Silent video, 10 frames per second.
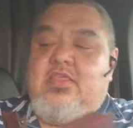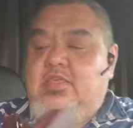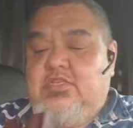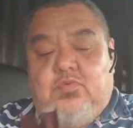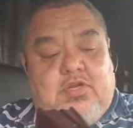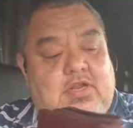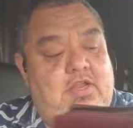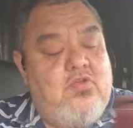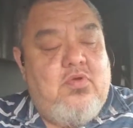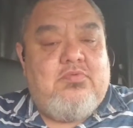this one, and
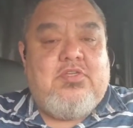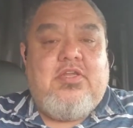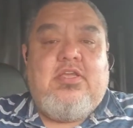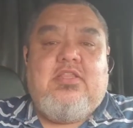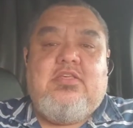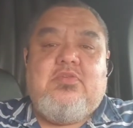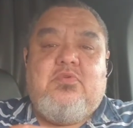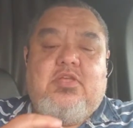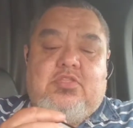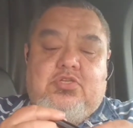I knew I was going to get this
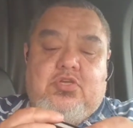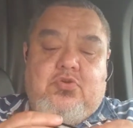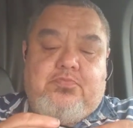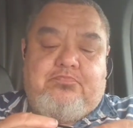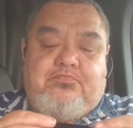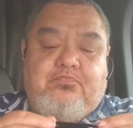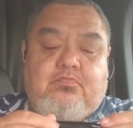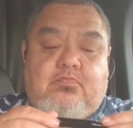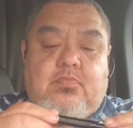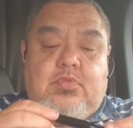one at the show.
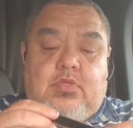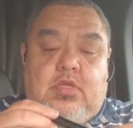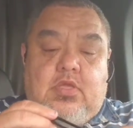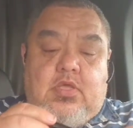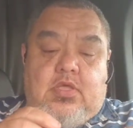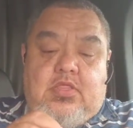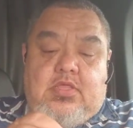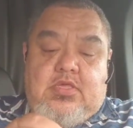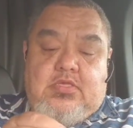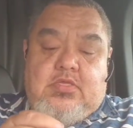
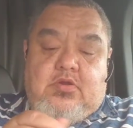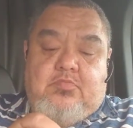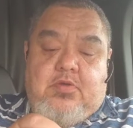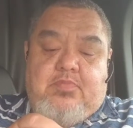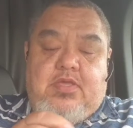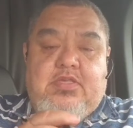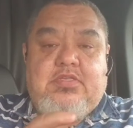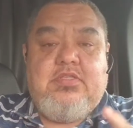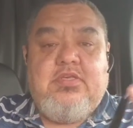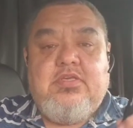This little puppy
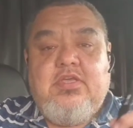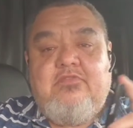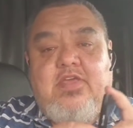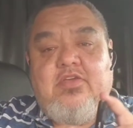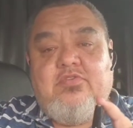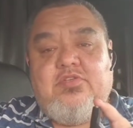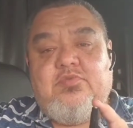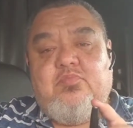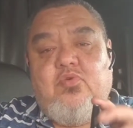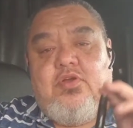is the Kaweco
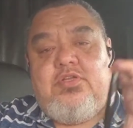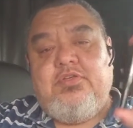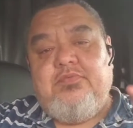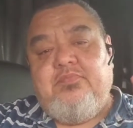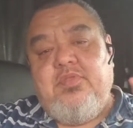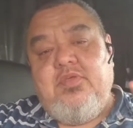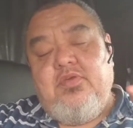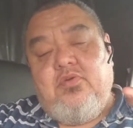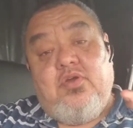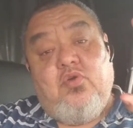Sport,
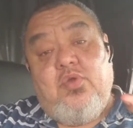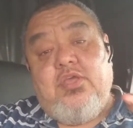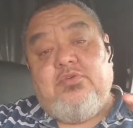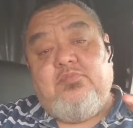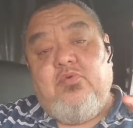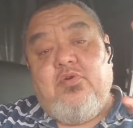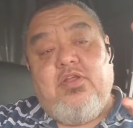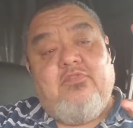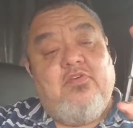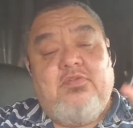or Kaweco Sport.
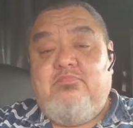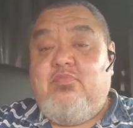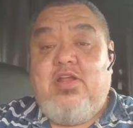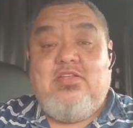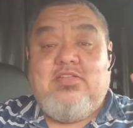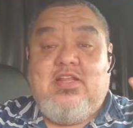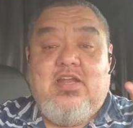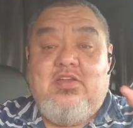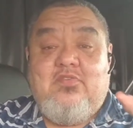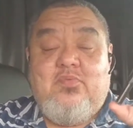I've heard it pronounced a
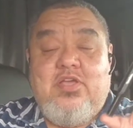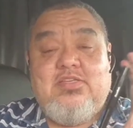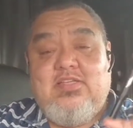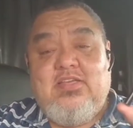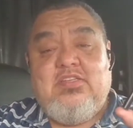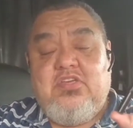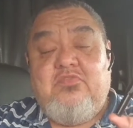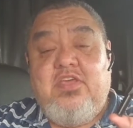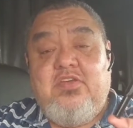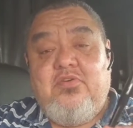lot of different ways. I think it's
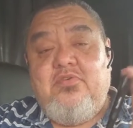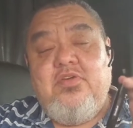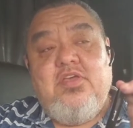Kaweco.